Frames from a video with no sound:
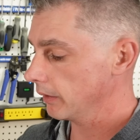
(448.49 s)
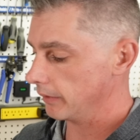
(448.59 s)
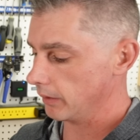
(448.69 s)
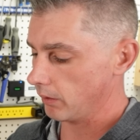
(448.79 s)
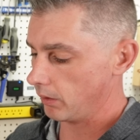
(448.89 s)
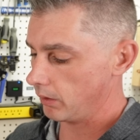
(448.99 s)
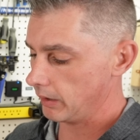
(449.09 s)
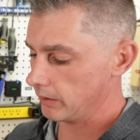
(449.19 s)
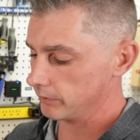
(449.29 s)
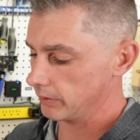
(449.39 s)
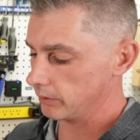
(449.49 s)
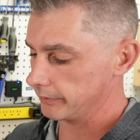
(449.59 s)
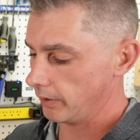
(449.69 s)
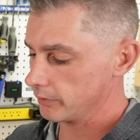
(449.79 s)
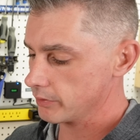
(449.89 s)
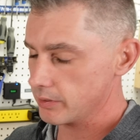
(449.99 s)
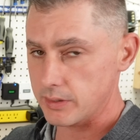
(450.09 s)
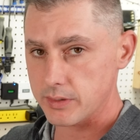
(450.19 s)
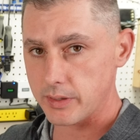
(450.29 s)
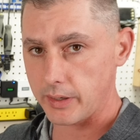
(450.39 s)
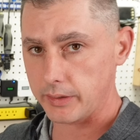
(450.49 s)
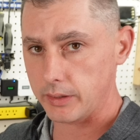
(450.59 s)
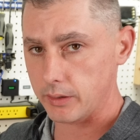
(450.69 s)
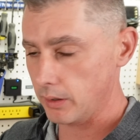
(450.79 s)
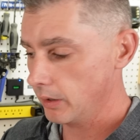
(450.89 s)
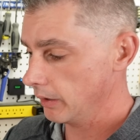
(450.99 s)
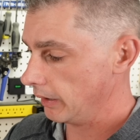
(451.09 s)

They all have little notches inside of here